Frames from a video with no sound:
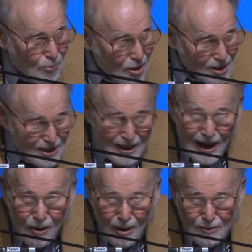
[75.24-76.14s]
in Brooklyn,
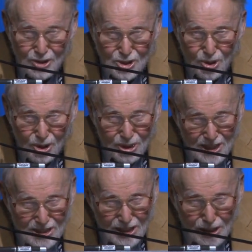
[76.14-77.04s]
however, saw
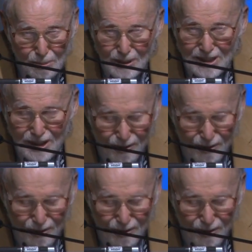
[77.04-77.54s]
things a little bit